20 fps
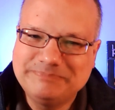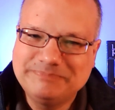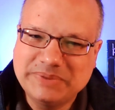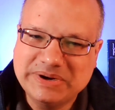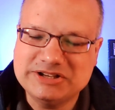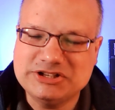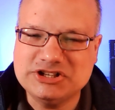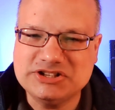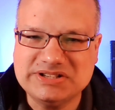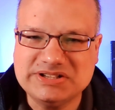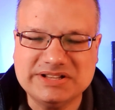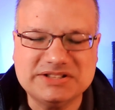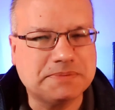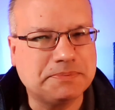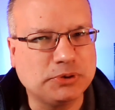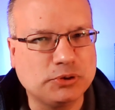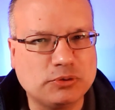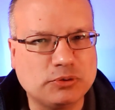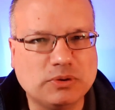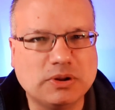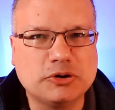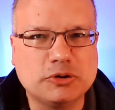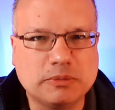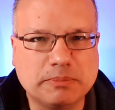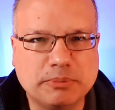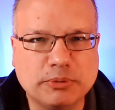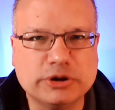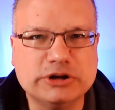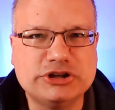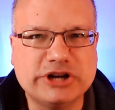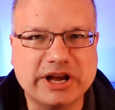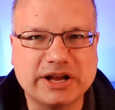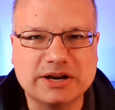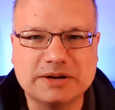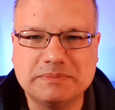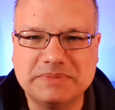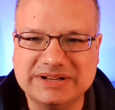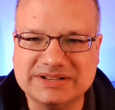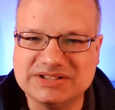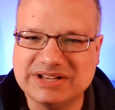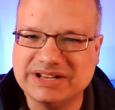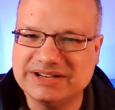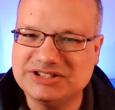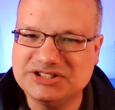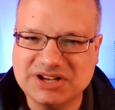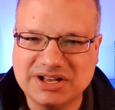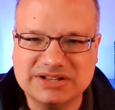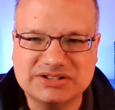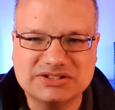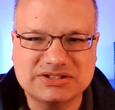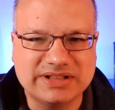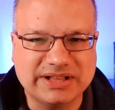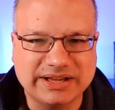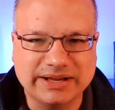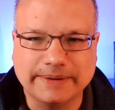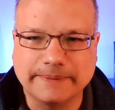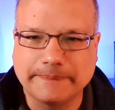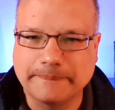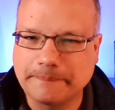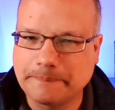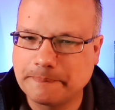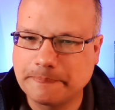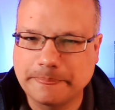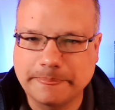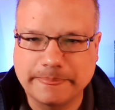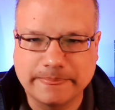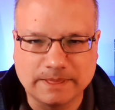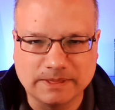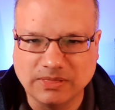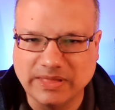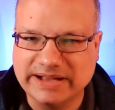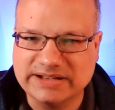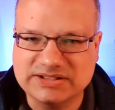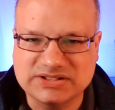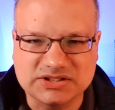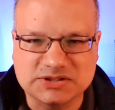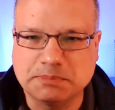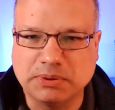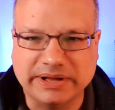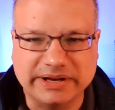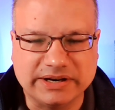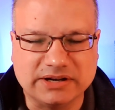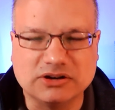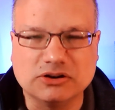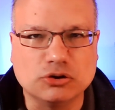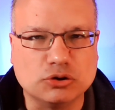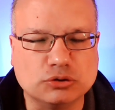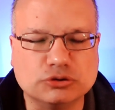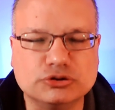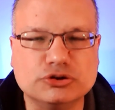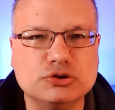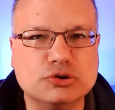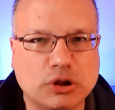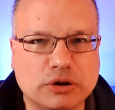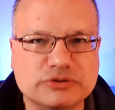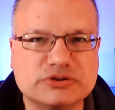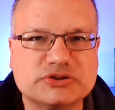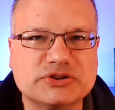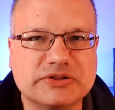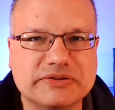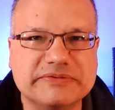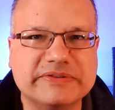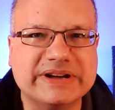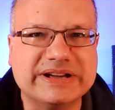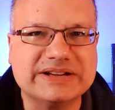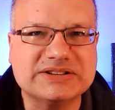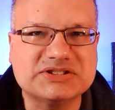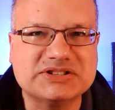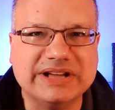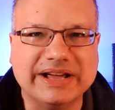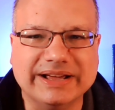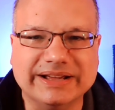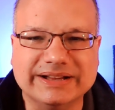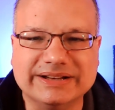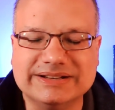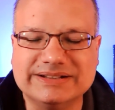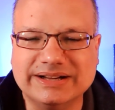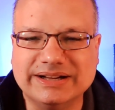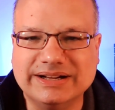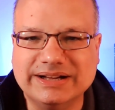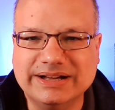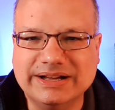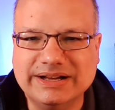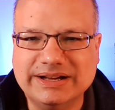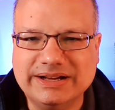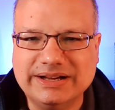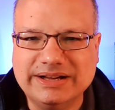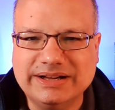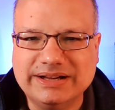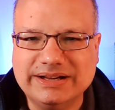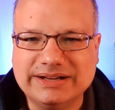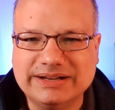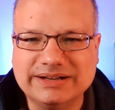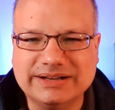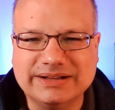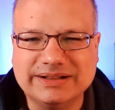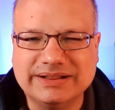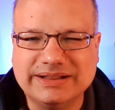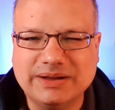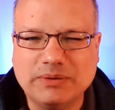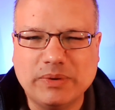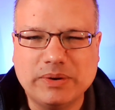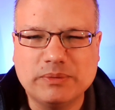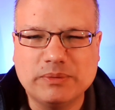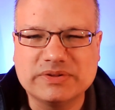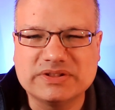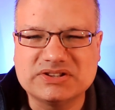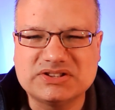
But it just ends up a little underappreciated because I just think Lexus played it a little too close to the vest. And they went with